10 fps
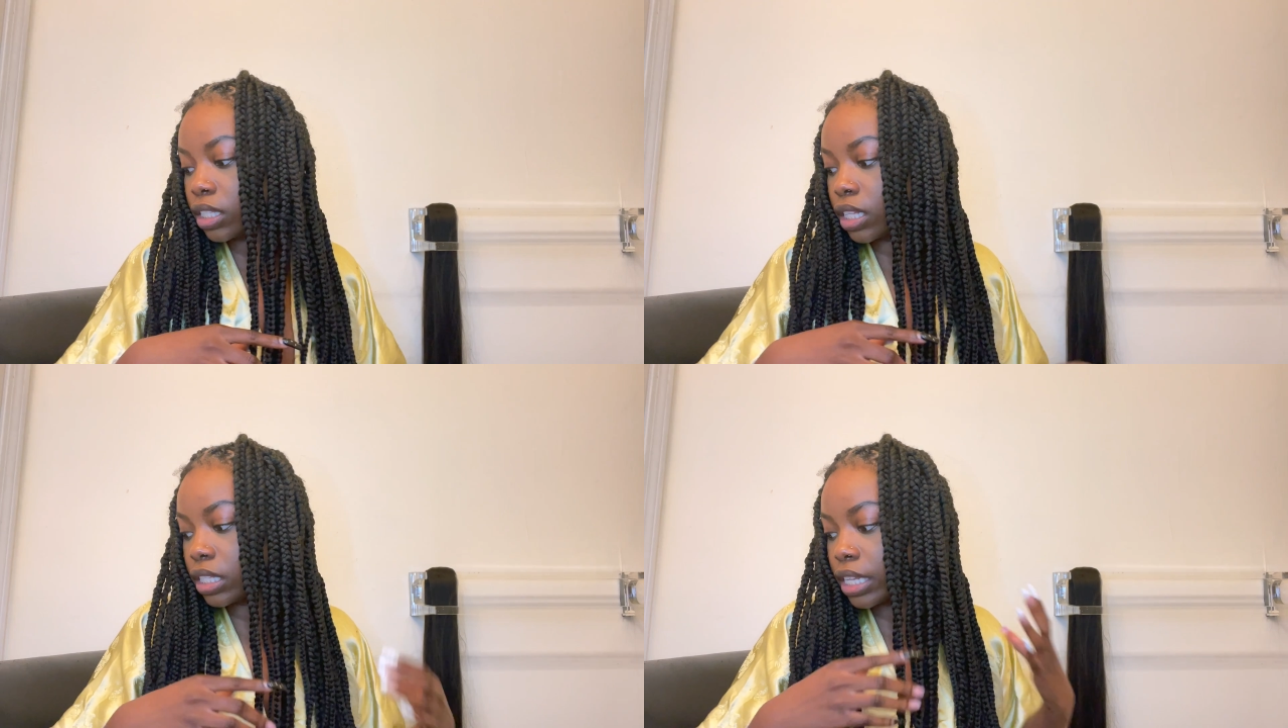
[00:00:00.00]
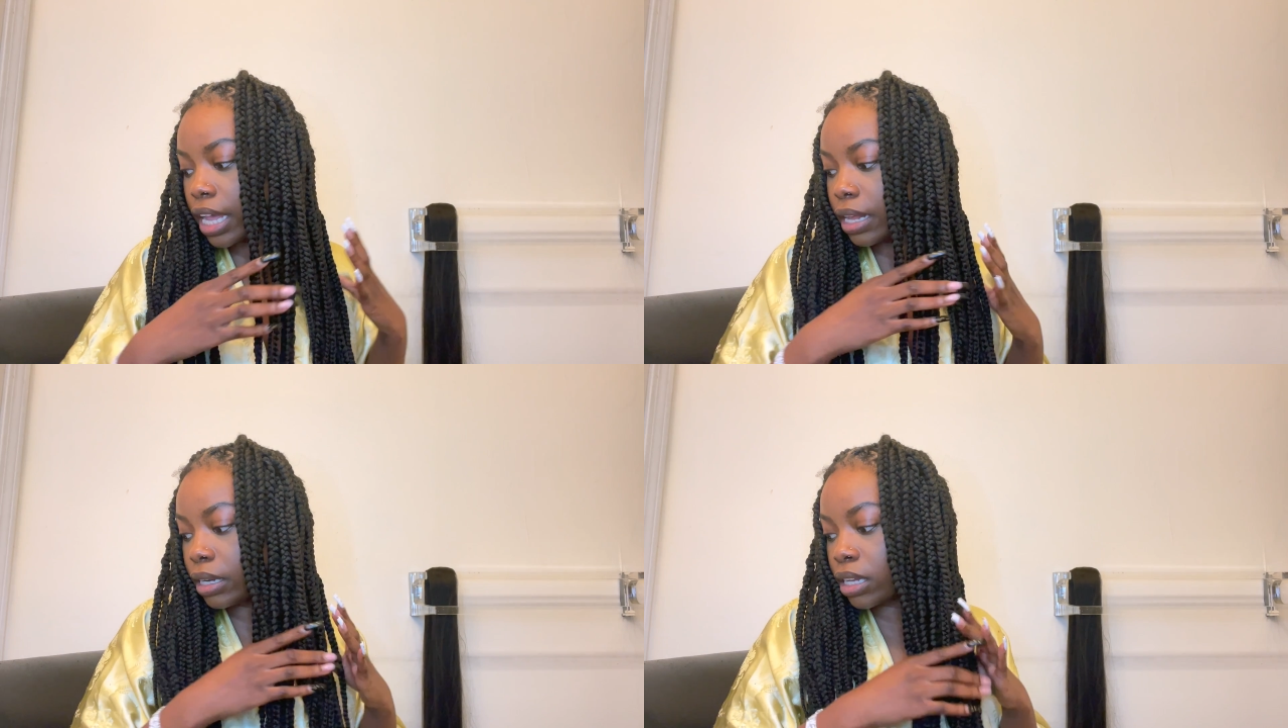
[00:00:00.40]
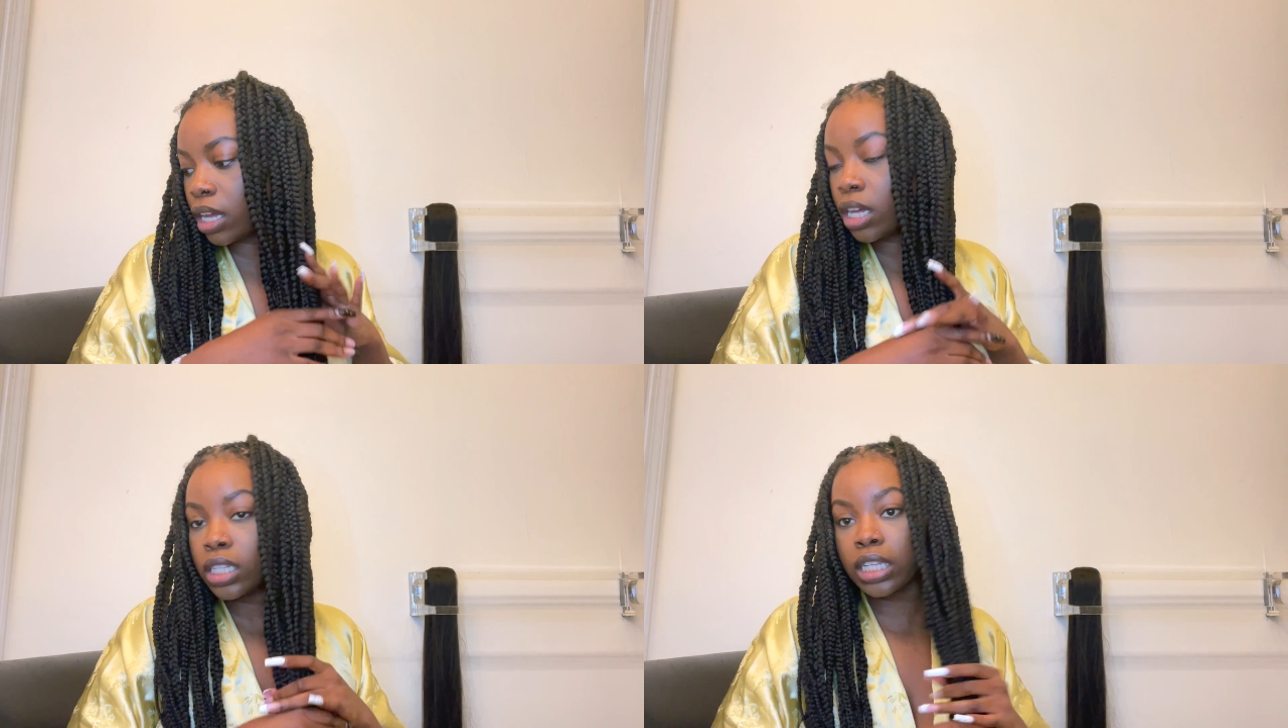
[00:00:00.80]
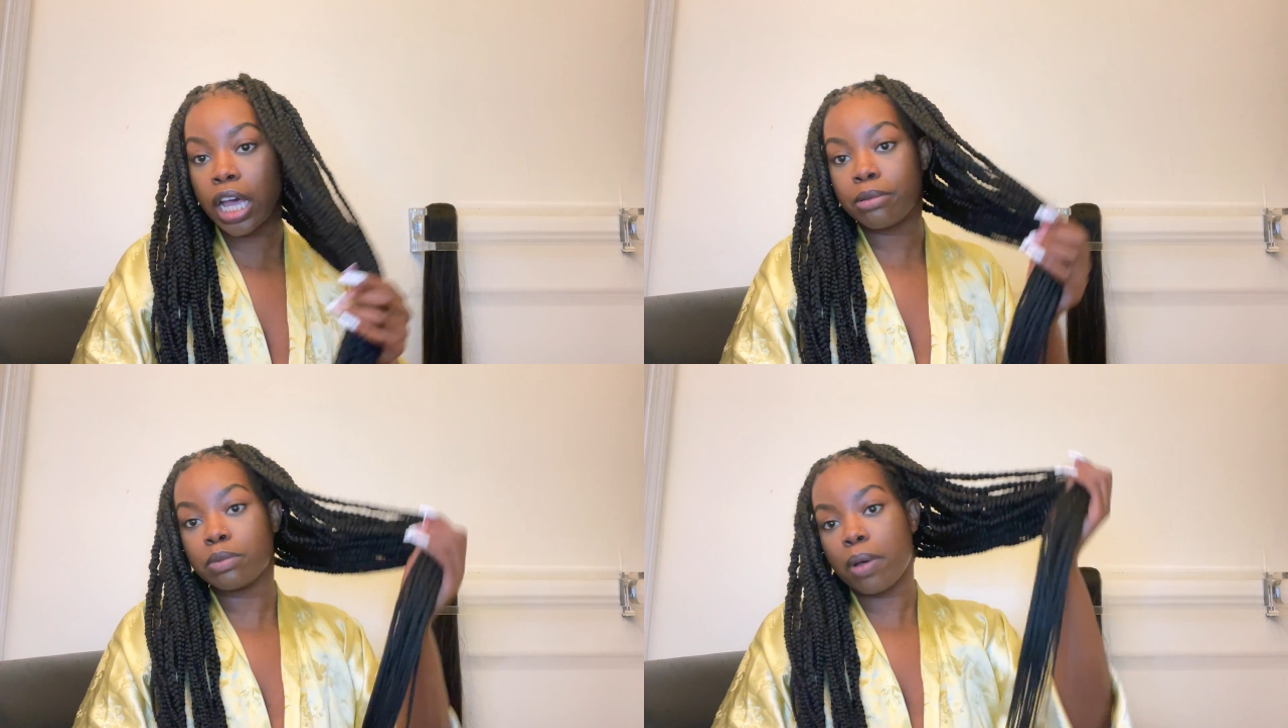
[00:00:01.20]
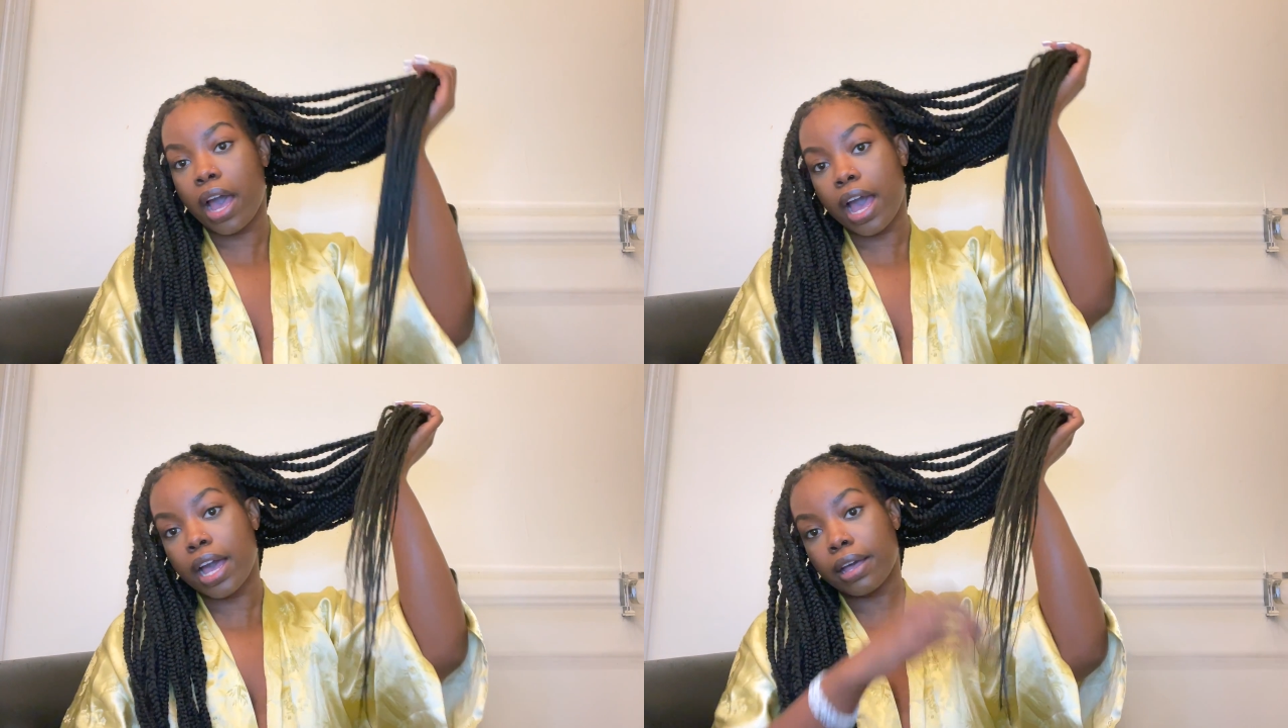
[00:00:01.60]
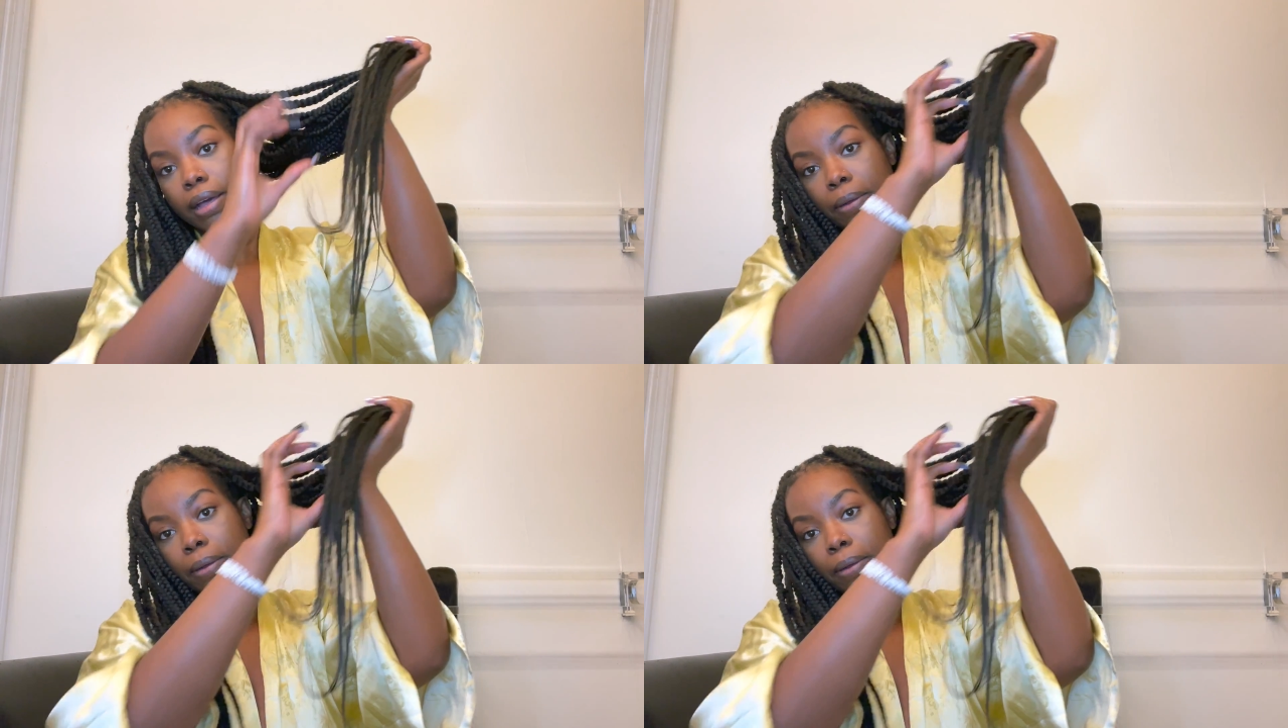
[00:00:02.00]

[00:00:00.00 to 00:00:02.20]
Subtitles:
the 10 times pack,